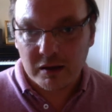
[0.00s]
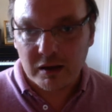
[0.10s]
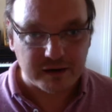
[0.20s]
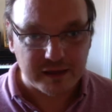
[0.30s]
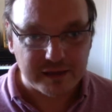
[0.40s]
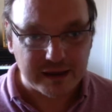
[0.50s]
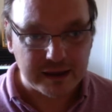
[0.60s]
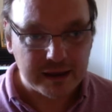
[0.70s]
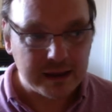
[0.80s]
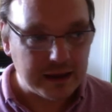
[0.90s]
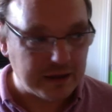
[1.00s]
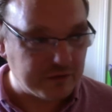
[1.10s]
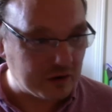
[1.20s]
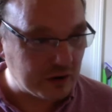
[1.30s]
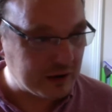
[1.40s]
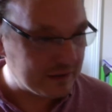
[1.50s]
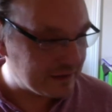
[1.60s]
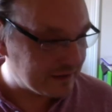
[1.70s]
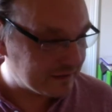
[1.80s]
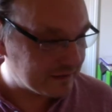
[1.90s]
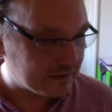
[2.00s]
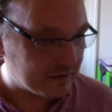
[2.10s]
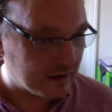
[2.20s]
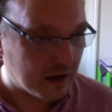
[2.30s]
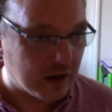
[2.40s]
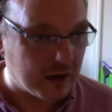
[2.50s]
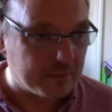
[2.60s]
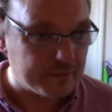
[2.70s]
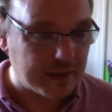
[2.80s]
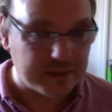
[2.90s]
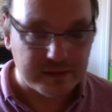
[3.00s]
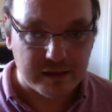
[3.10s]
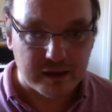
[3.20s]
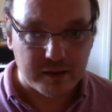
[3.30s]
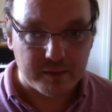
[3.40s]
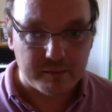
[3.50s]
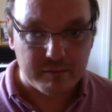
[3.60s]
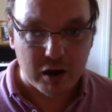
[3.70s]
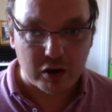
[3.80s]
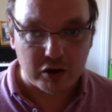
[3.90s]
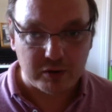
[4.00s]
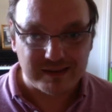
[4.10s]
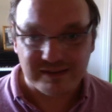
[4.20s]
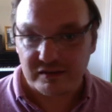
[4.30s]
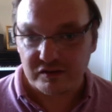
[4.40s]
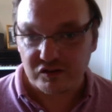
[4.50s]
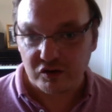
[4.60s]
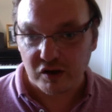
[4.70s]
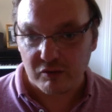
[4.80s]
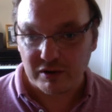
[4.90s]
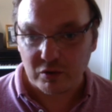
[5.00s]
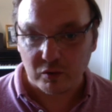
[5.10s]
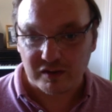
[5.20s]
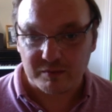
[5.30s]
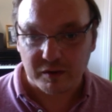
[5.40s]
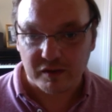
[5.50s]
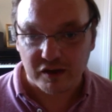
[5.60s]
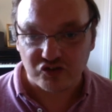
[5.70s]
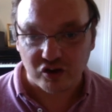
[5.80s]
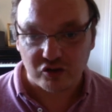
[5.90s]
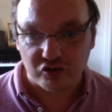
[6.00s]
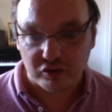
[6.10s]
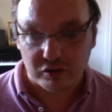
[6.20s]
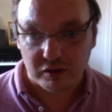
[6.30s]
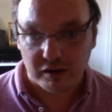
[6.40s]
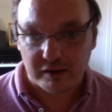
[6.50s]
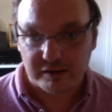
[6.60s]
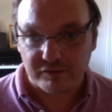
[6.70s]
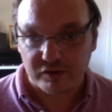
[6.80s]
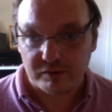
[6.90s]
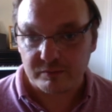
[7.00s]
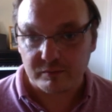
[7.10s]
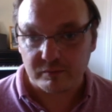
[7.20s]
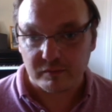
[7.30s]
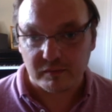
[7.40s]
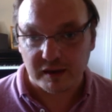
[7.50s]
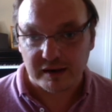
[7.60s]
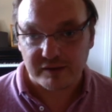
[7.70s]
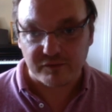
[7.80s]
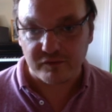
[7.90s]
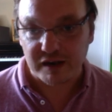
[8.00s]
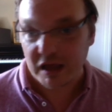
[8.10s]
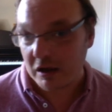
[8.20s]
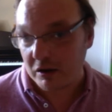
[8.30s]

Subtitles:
and I think if you look in this in the Mark Lewison studio recordings, but I showed you in a different video,